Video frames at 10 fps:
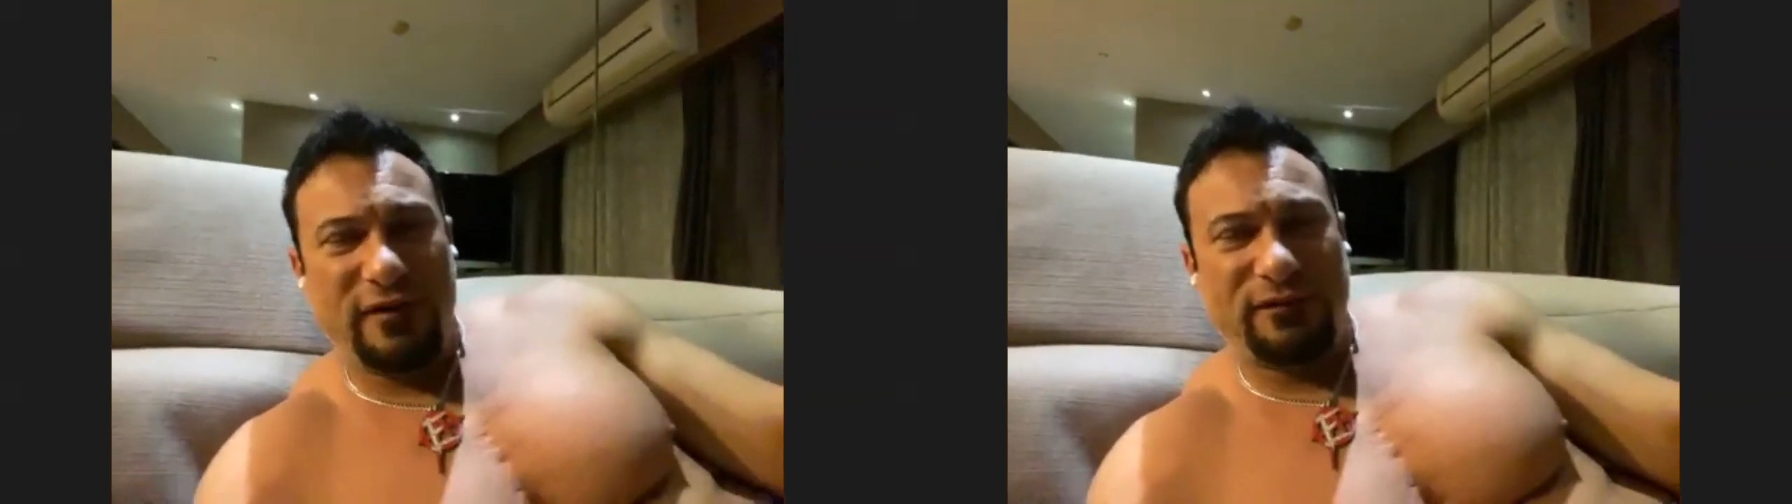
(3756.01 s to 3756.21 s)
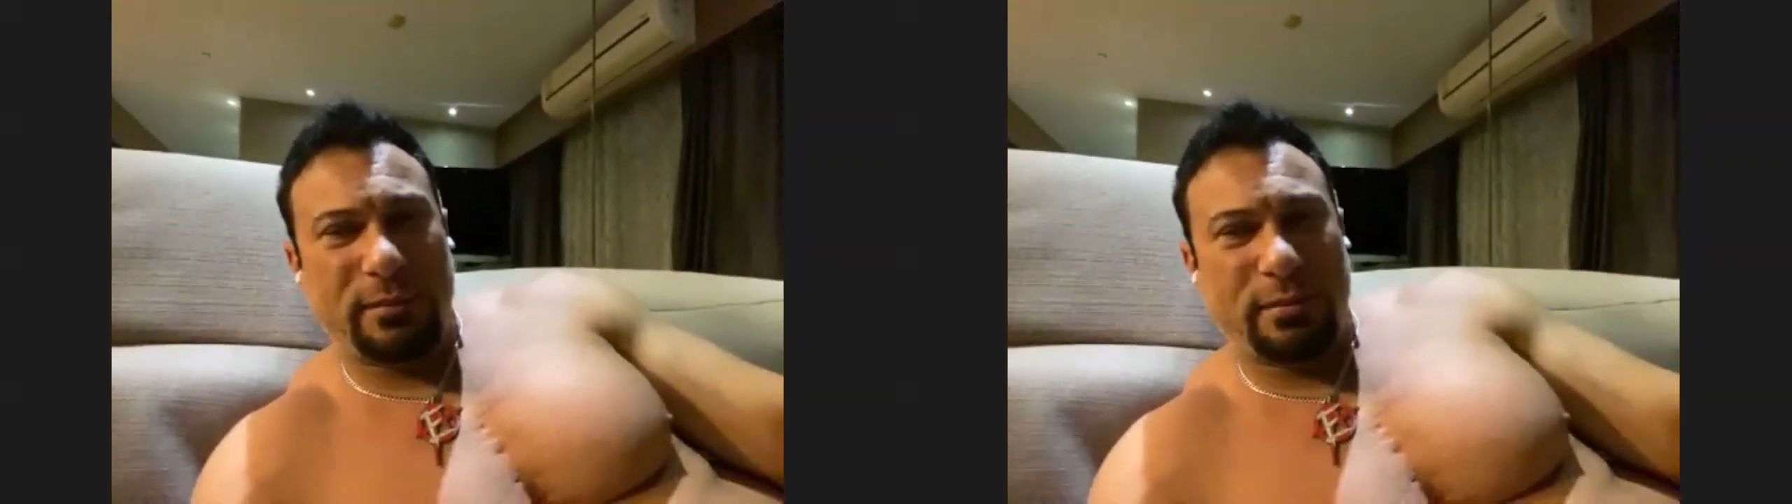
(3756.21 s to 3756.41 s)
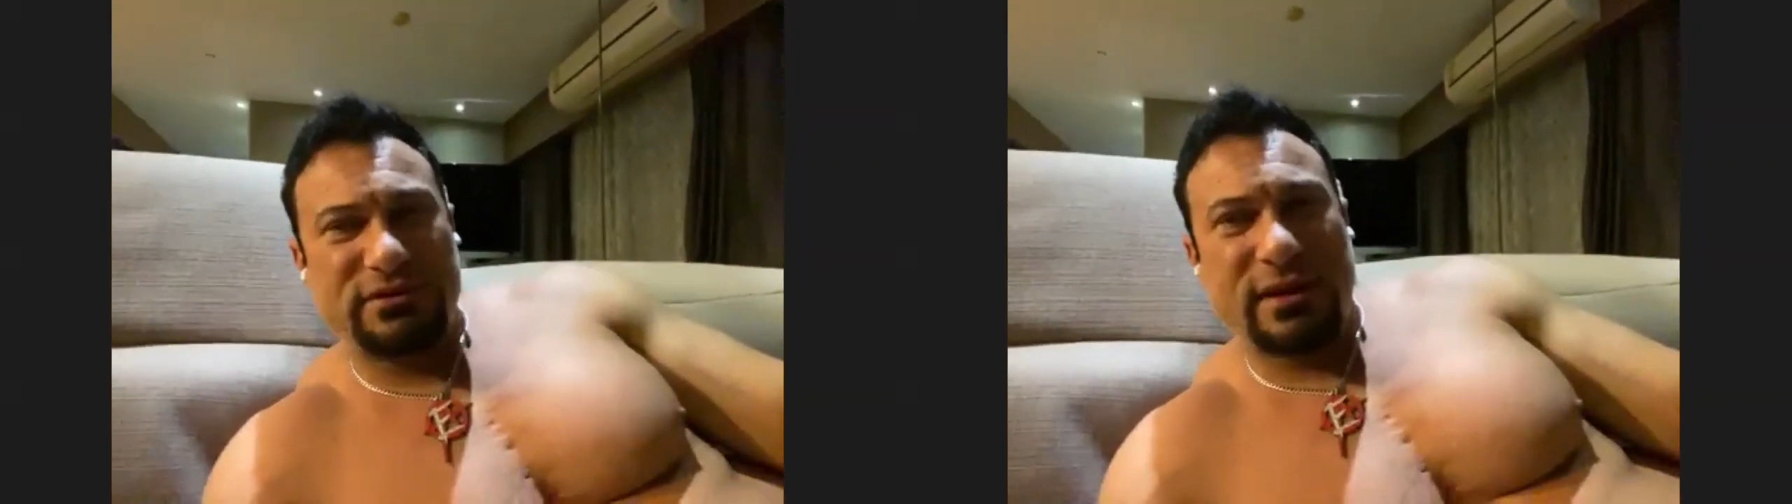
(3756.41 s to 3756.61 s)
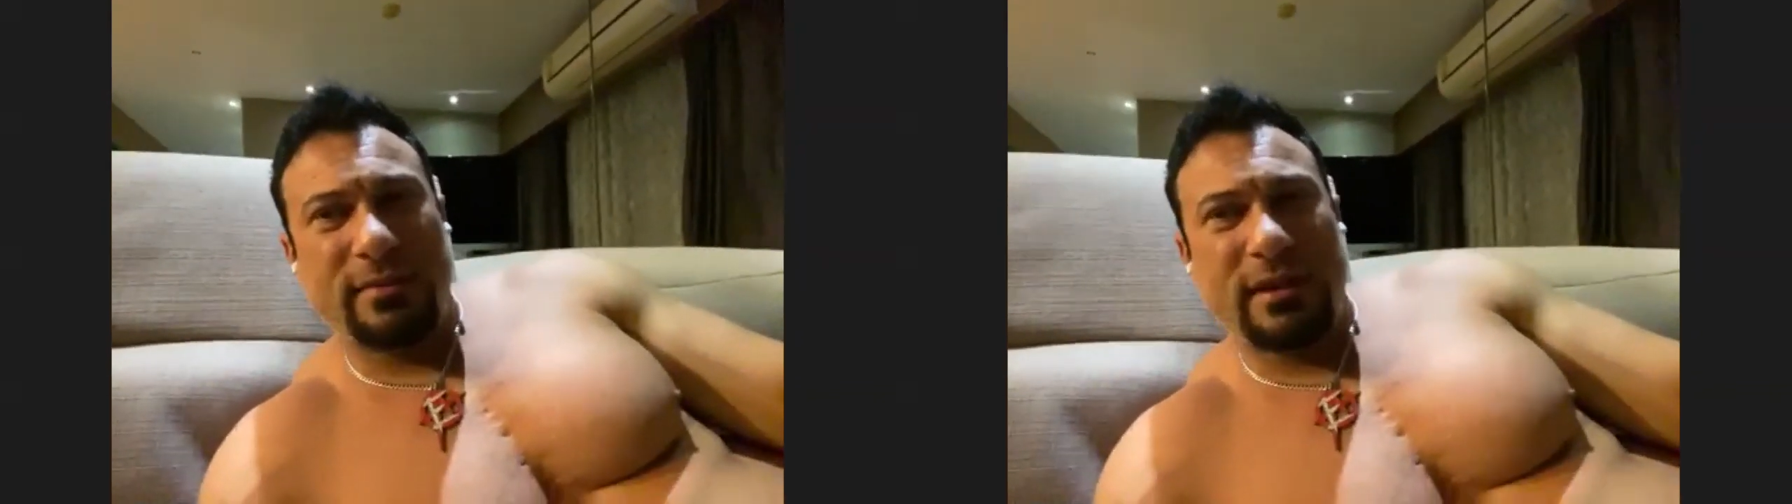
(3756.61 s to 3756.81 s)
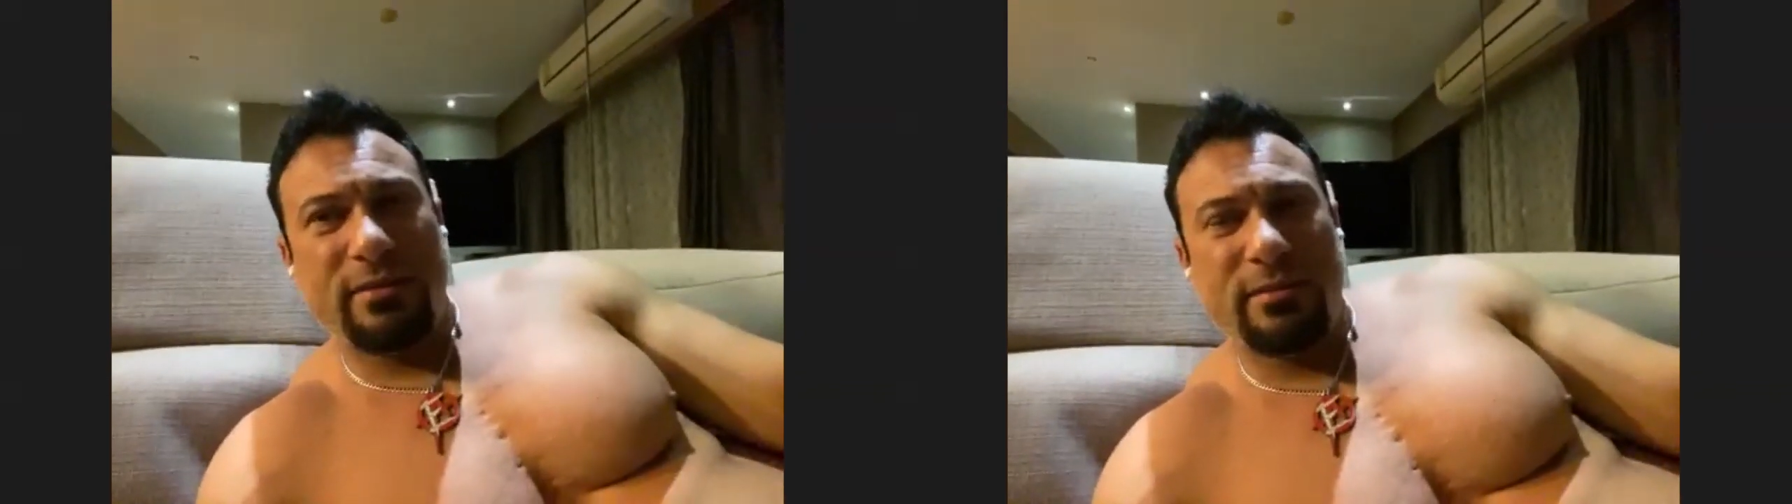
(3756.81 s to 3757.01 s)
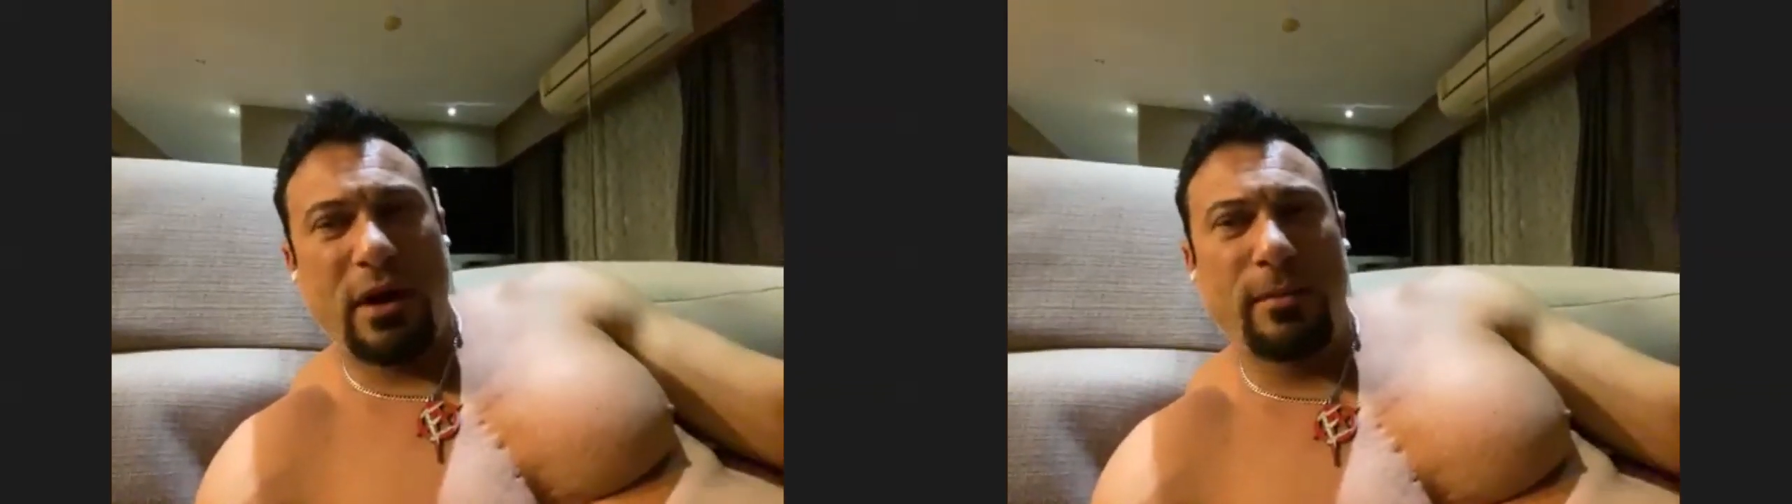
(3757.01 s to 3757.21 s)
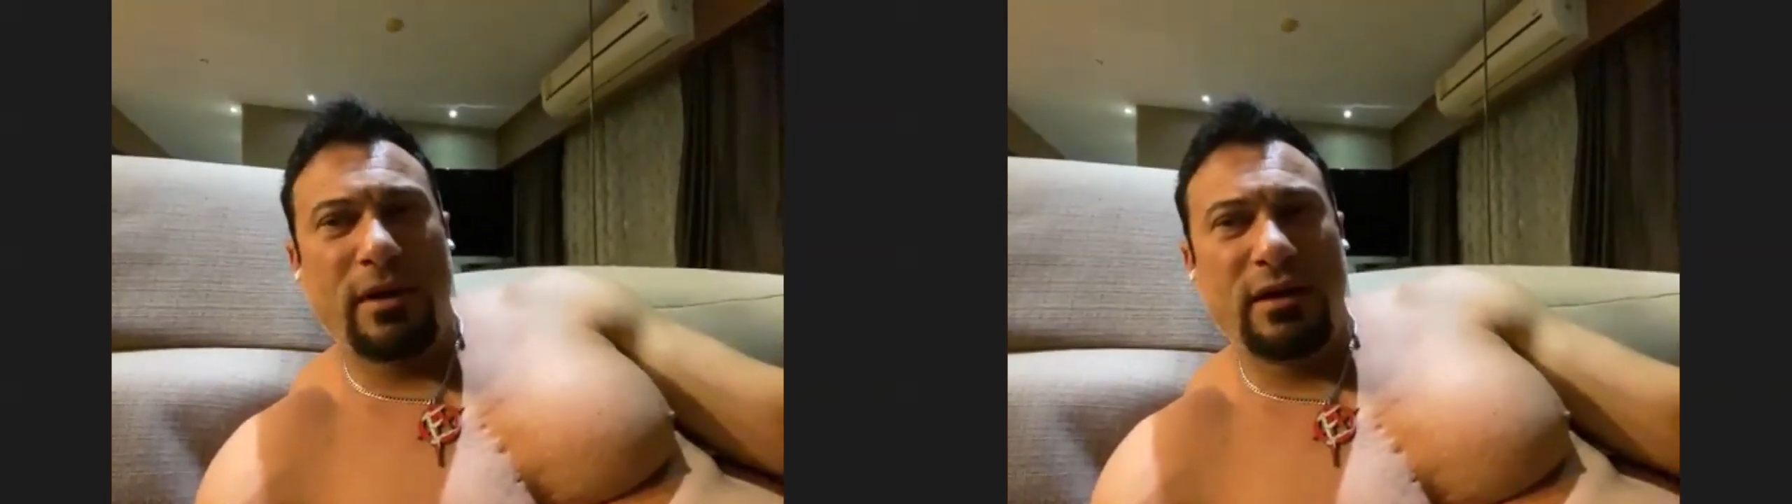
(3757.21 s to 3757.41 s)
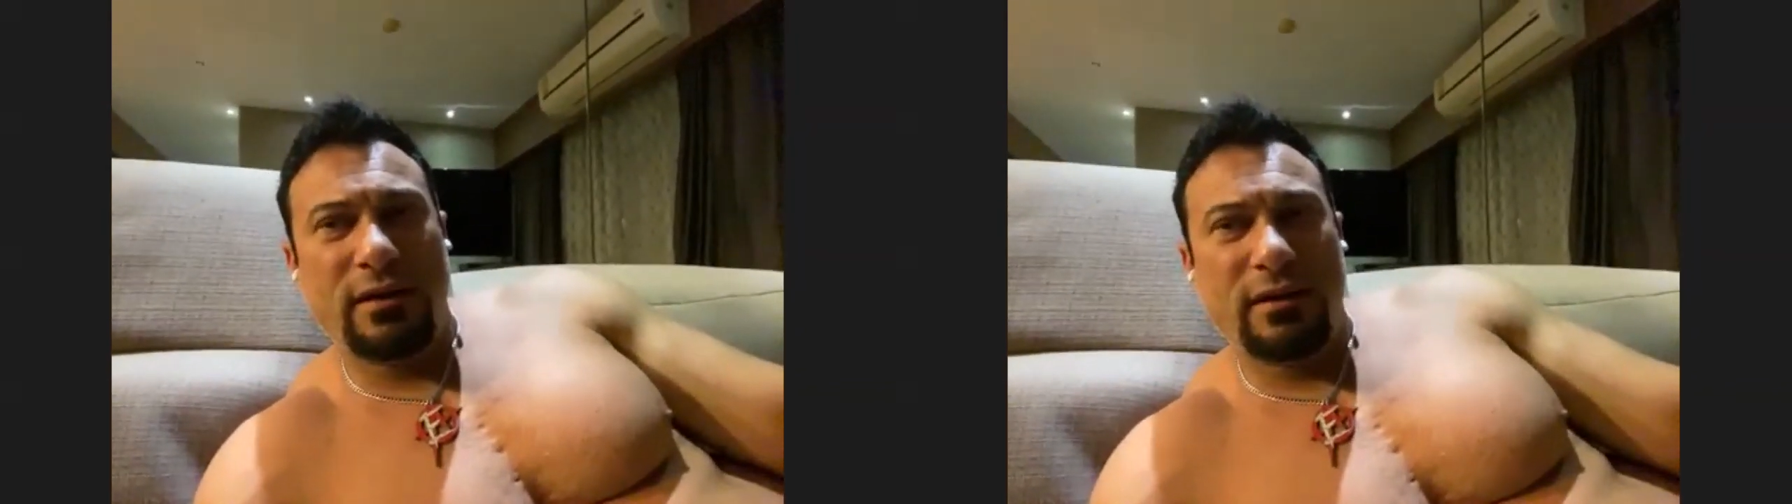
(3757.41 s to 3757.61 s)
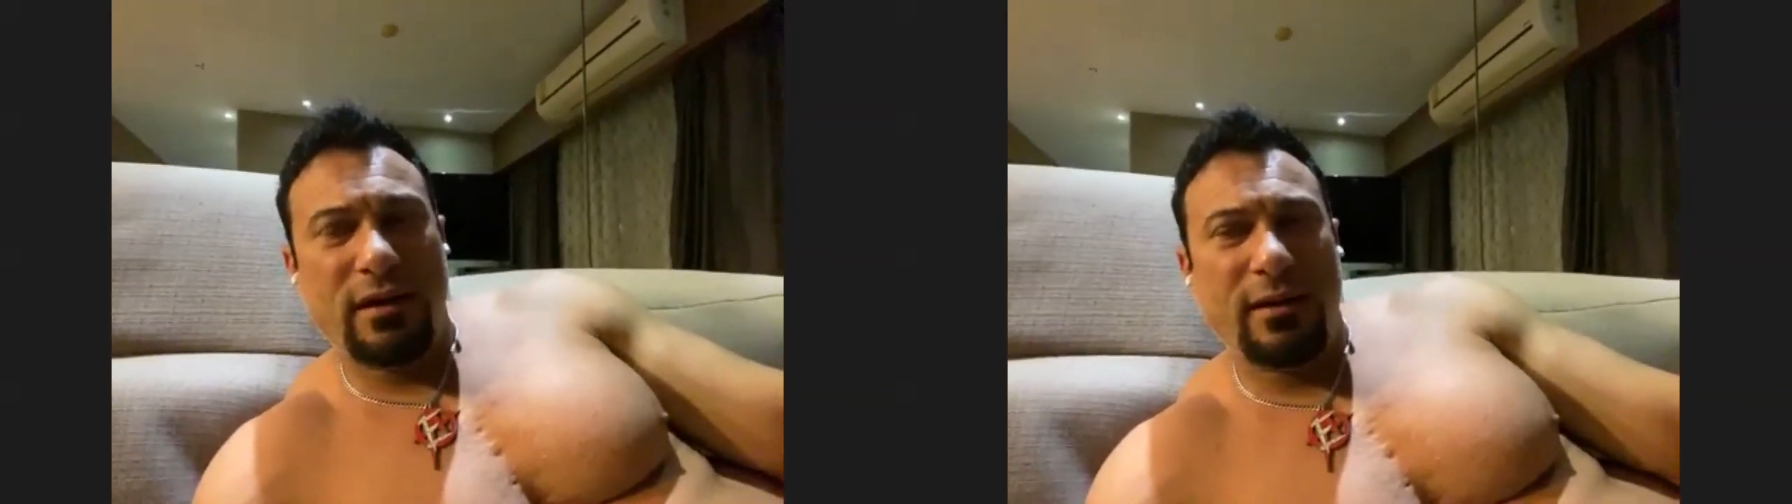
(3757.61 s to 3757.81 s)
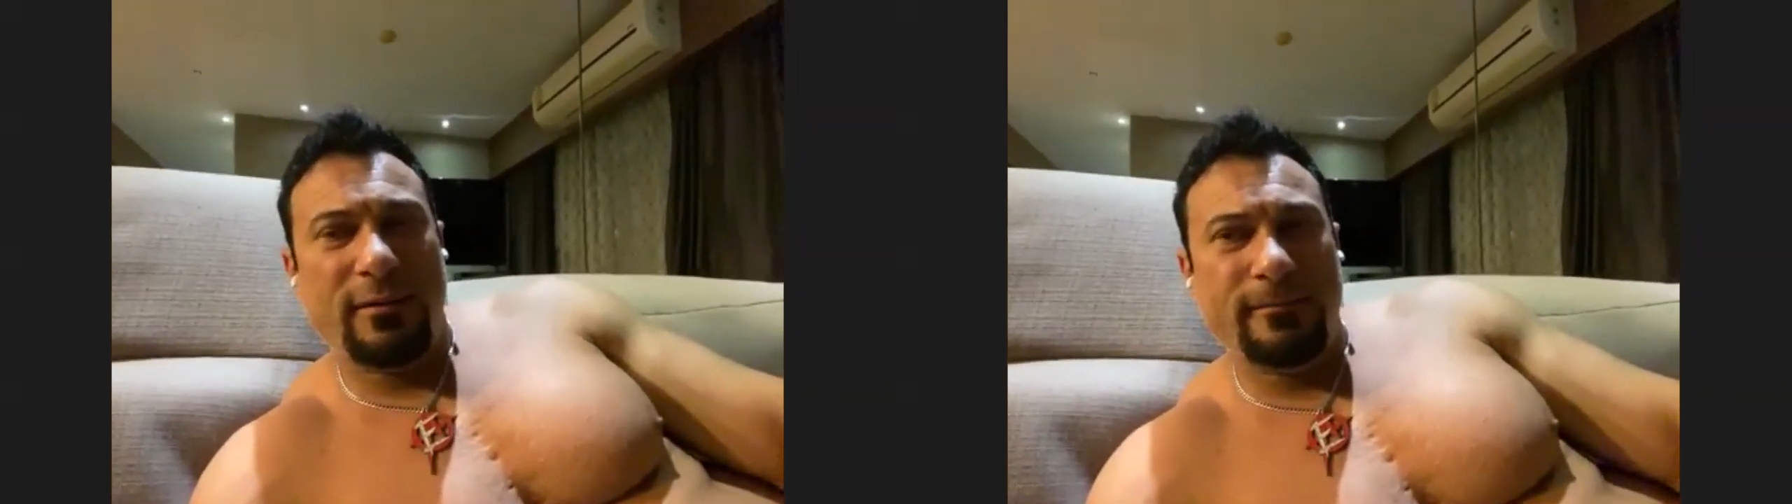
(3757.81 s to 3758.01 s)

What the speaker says: 50% baby mama. Yeah.